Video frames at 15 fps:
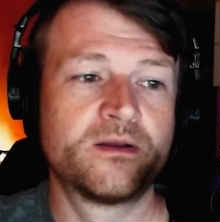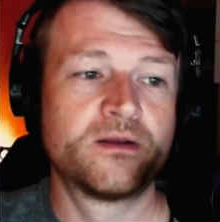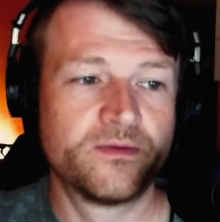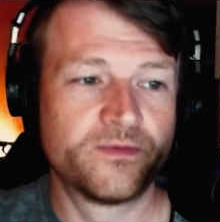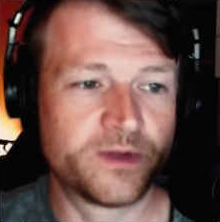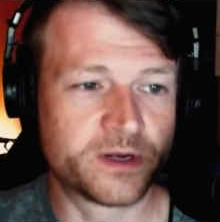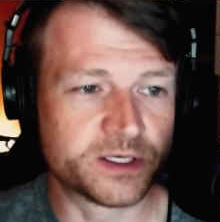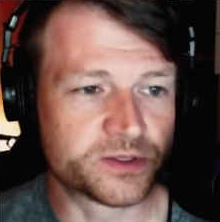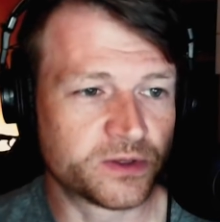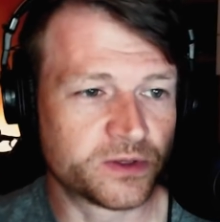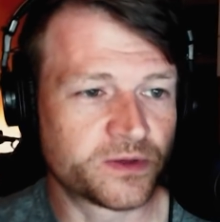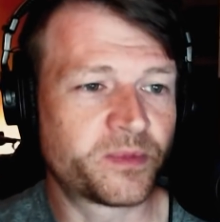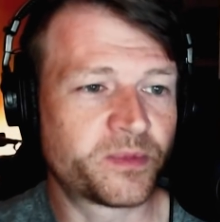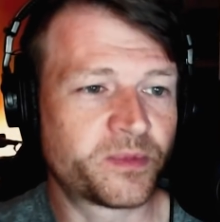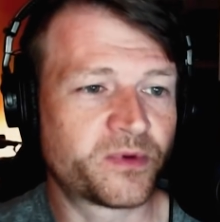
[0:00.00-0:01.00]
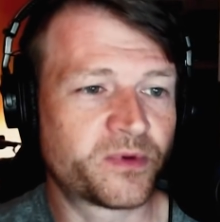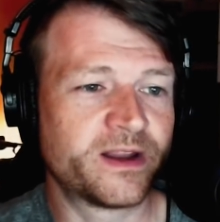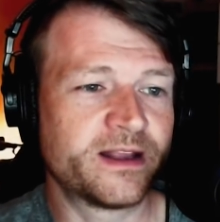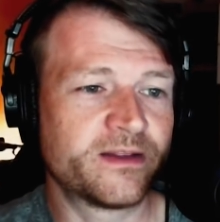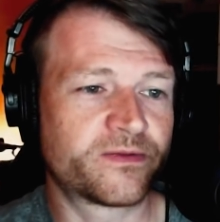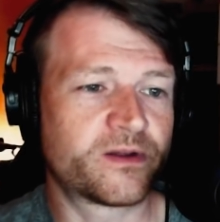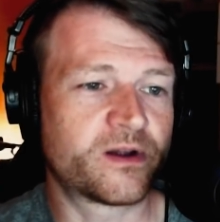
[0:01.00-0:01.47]
their controls for
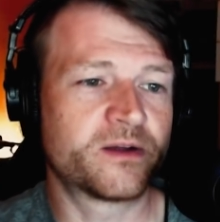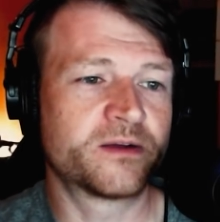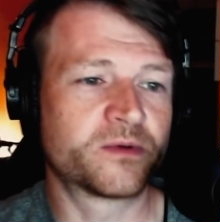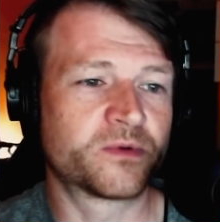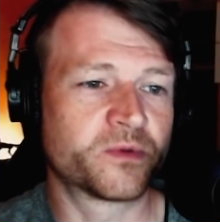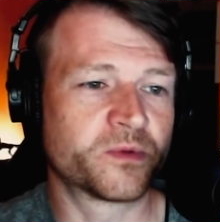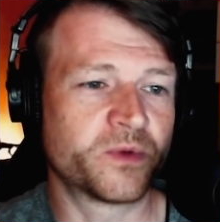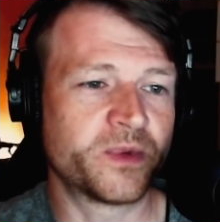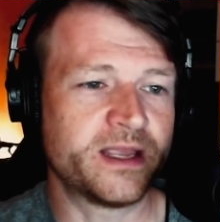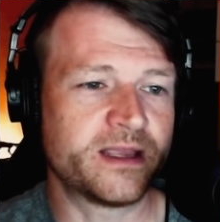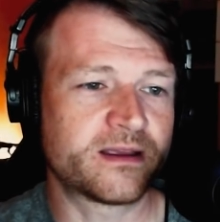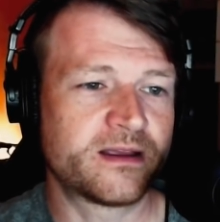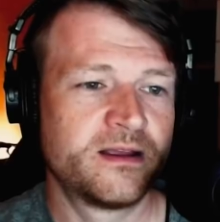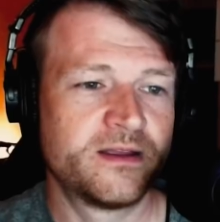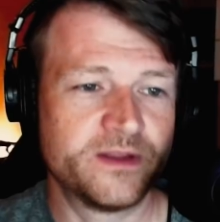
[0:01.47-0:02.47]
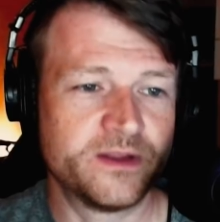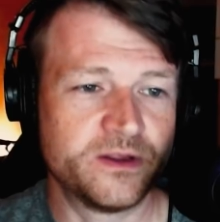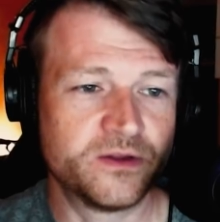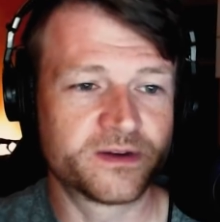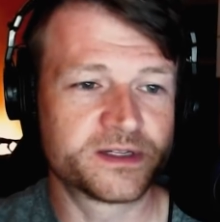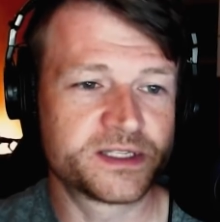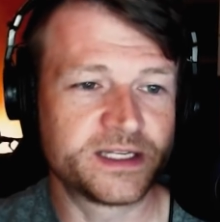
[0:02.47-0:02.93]
preventing fraud were weak. The
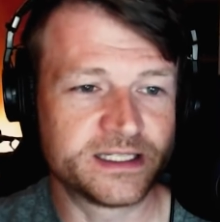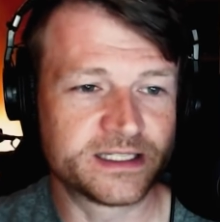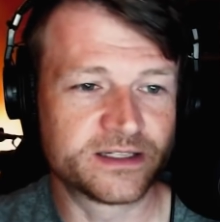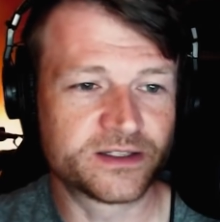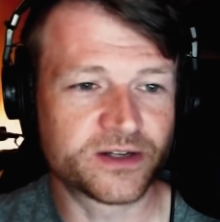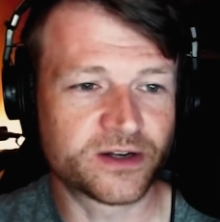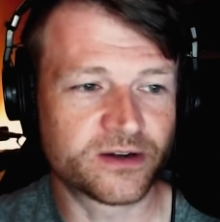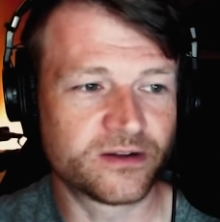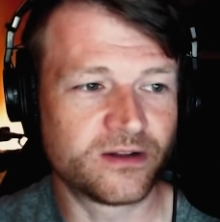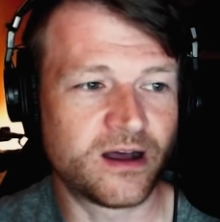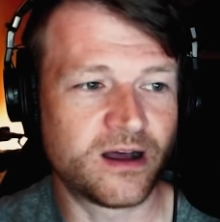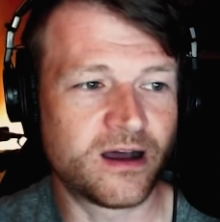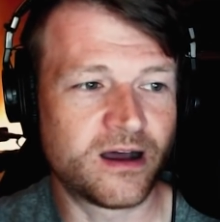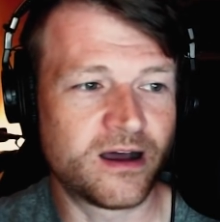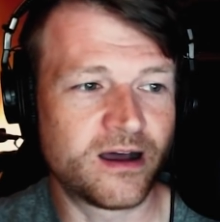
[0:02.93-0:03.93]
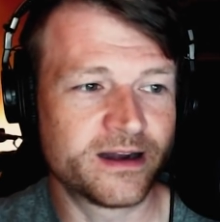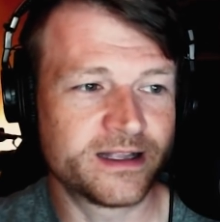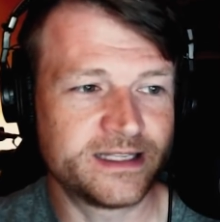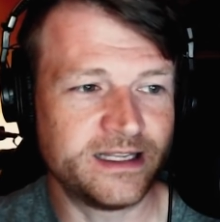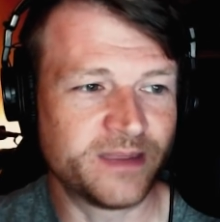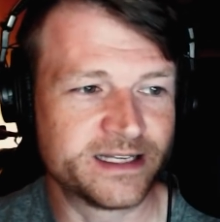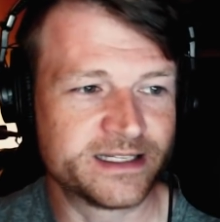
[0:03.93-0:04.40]
university's internal audit
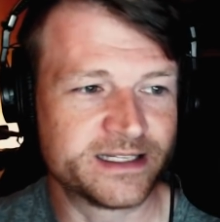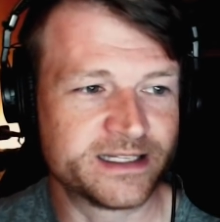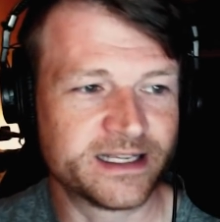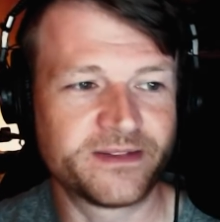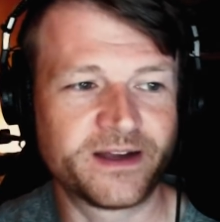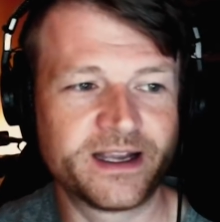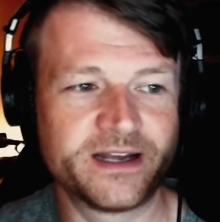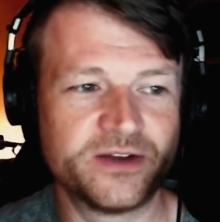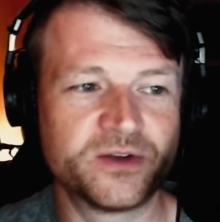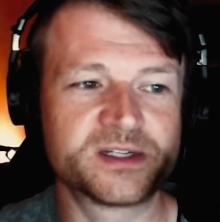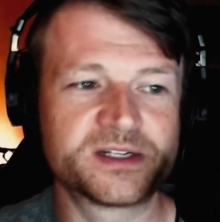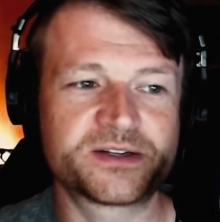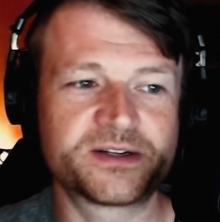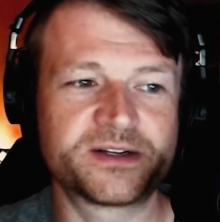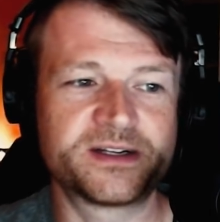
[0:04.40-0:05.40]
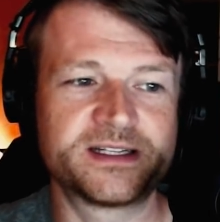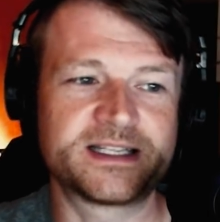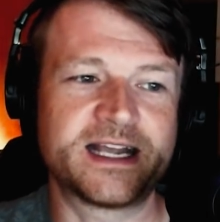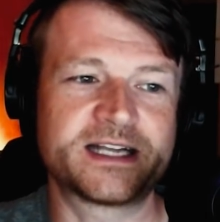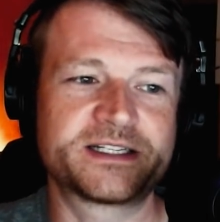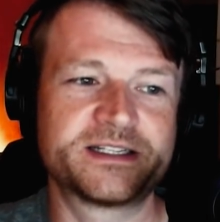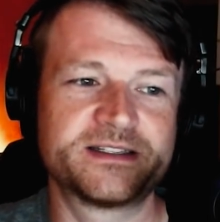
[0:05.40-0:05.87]
team identified numerous
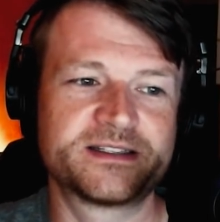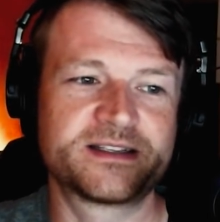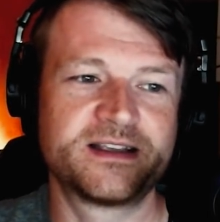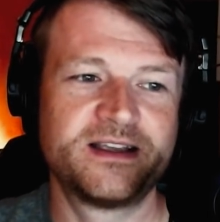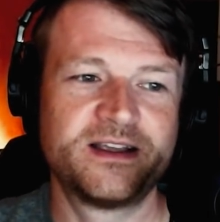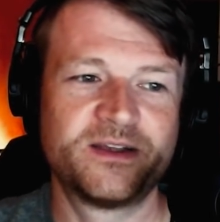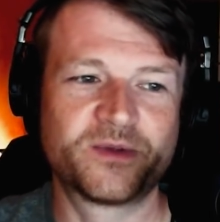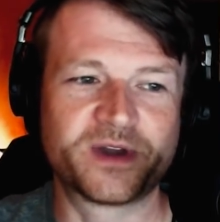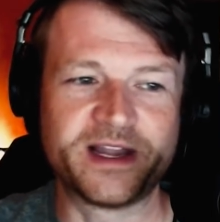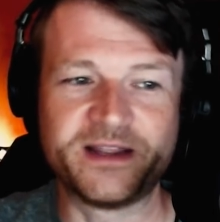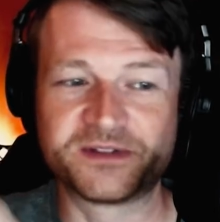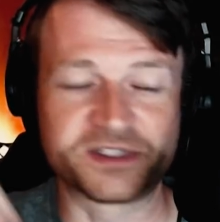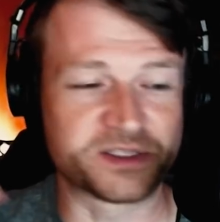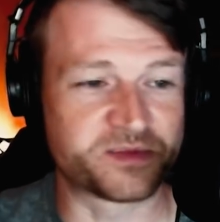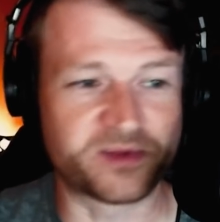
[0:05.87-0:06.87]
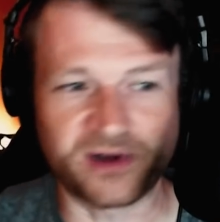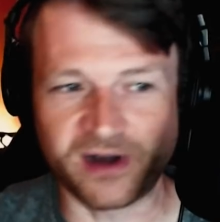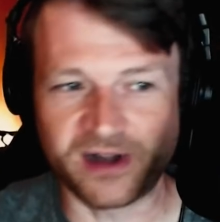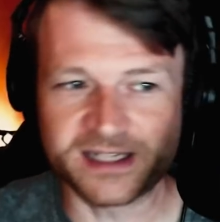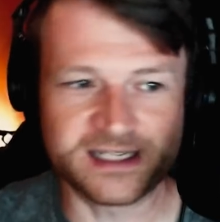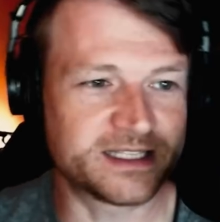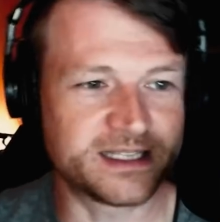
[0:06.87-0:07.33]
transactions where he was just
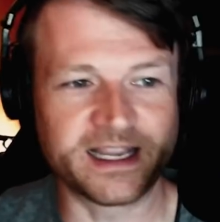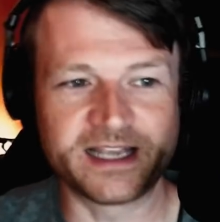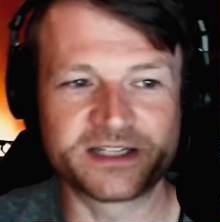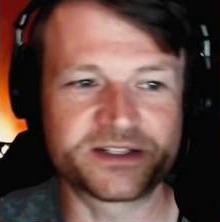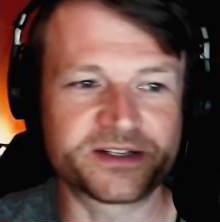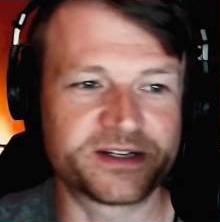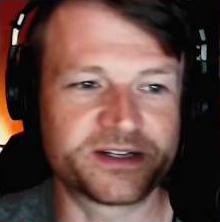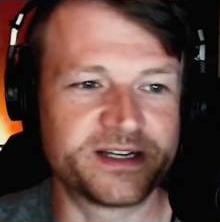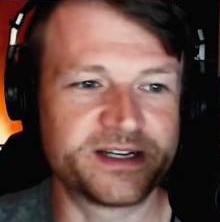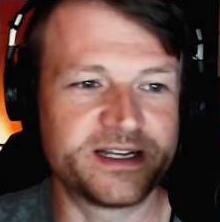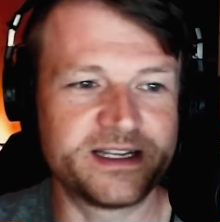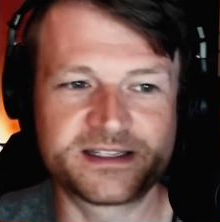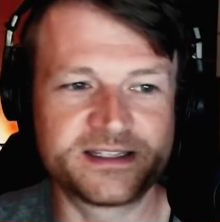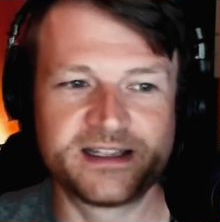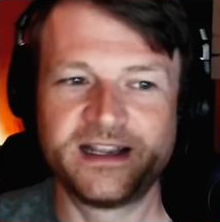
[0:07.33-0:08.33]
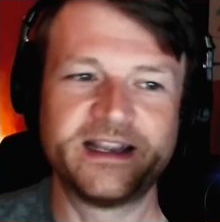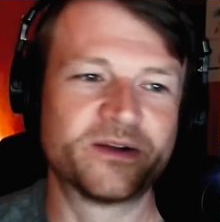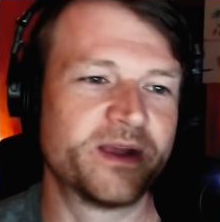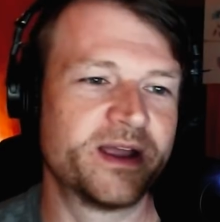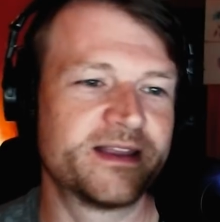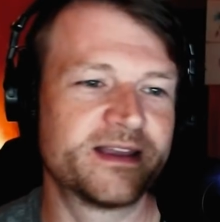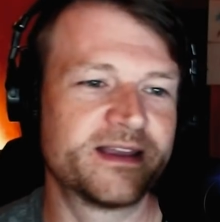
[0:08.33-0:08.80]
processing entries in a
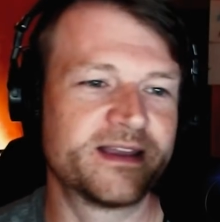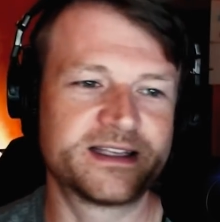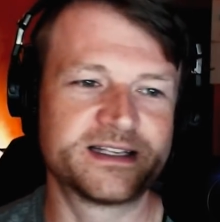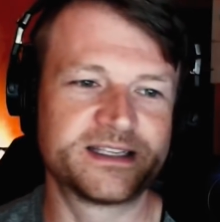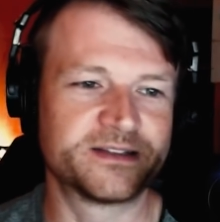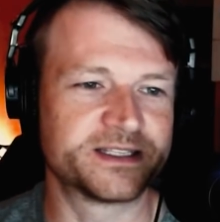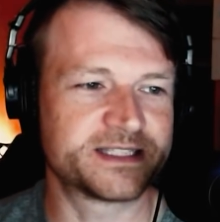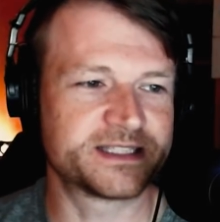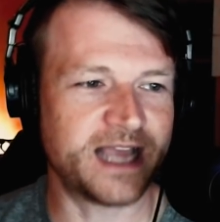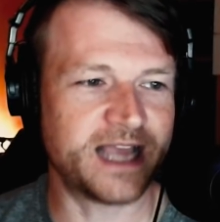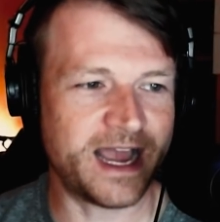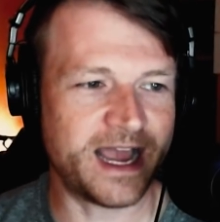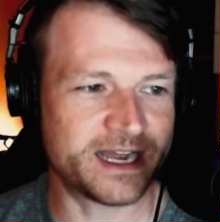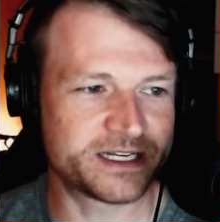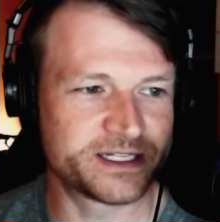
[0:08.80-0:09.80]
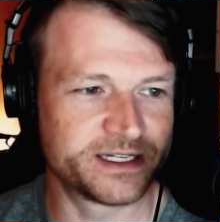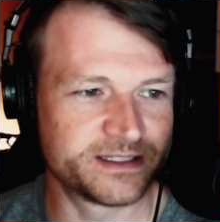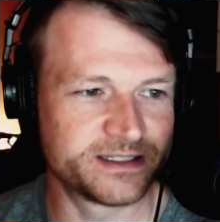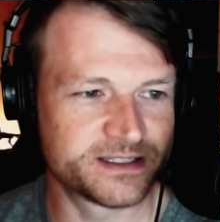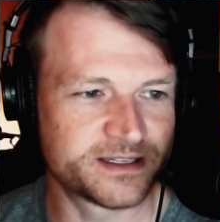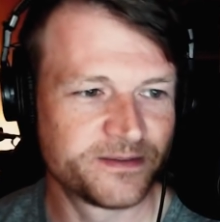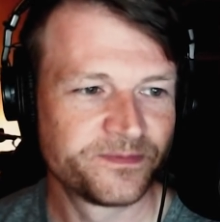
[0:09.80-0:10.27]
way that concealed his
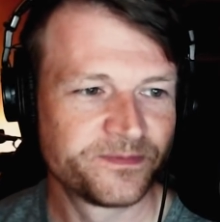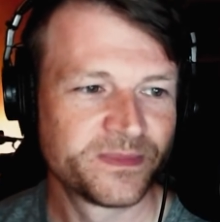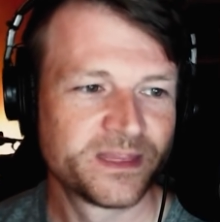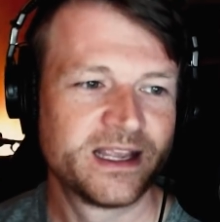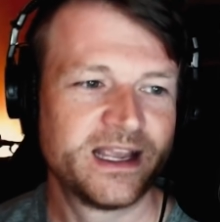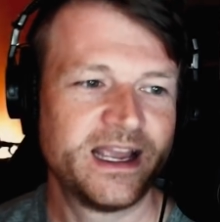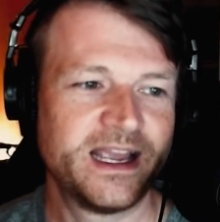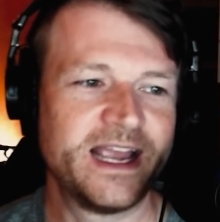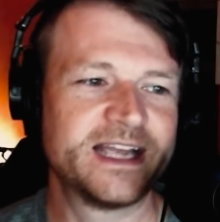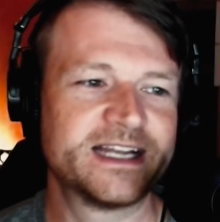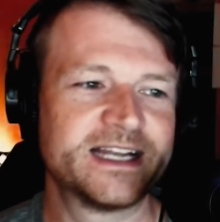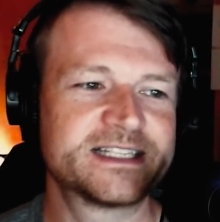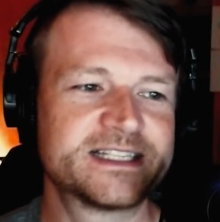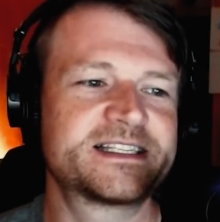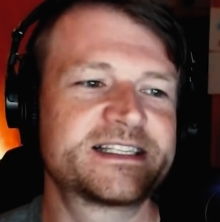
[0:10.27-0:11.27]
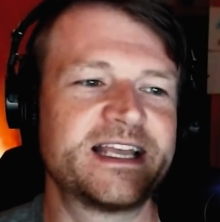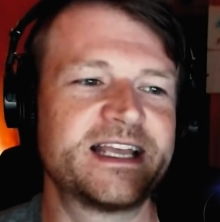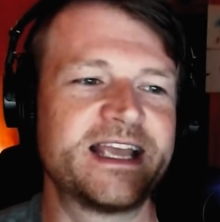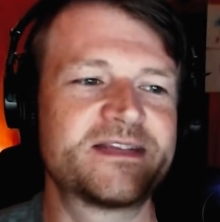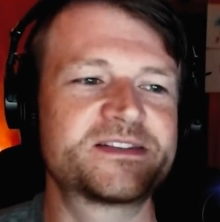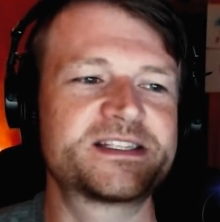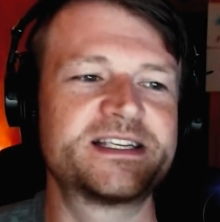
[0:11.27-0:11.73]
actions. And it says they
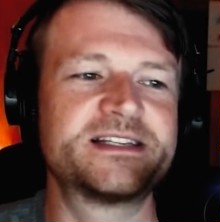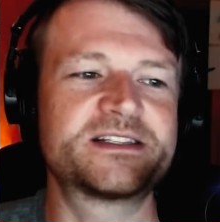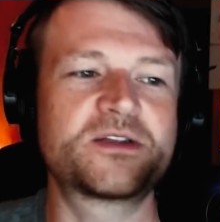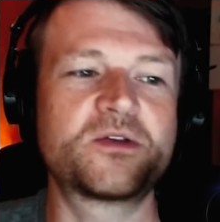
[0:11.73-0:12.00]
have since,